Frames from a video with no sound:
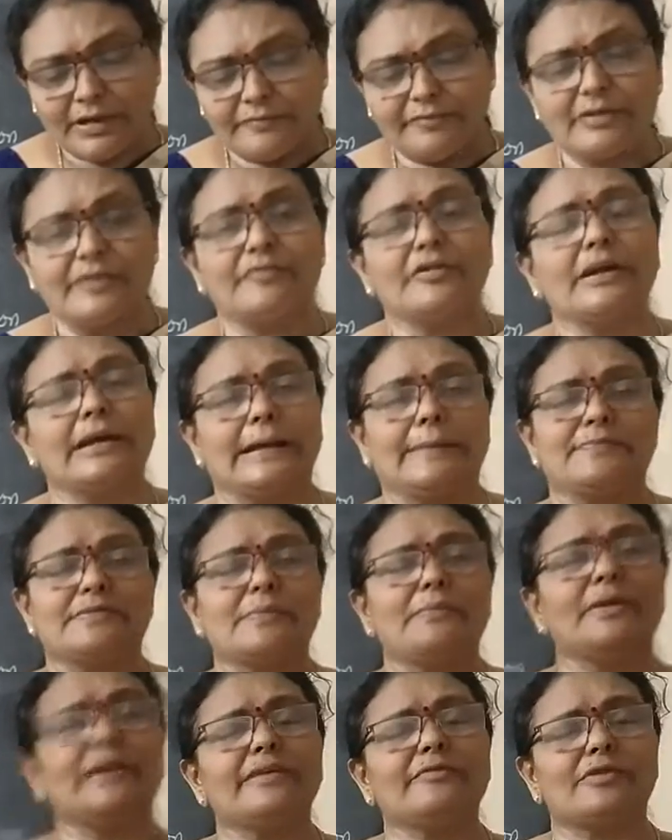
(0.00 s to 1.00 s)
for help.
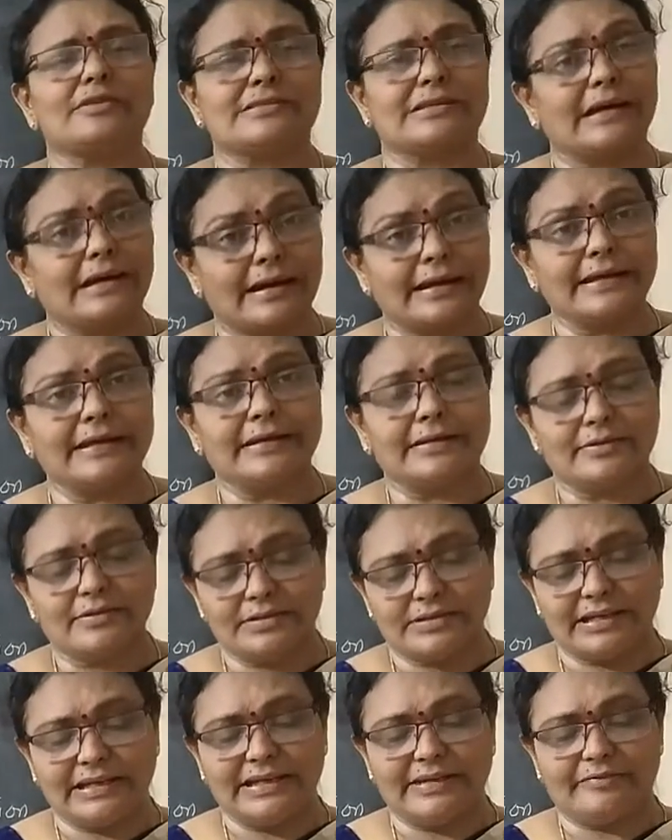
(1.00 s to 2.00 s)
Somebody was
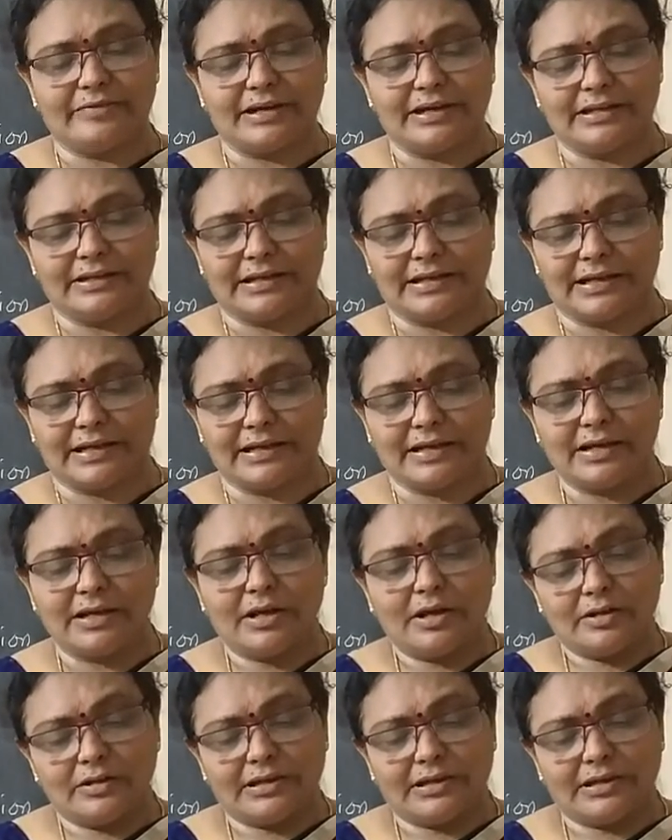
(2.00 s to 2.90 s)
crying. Then he went there.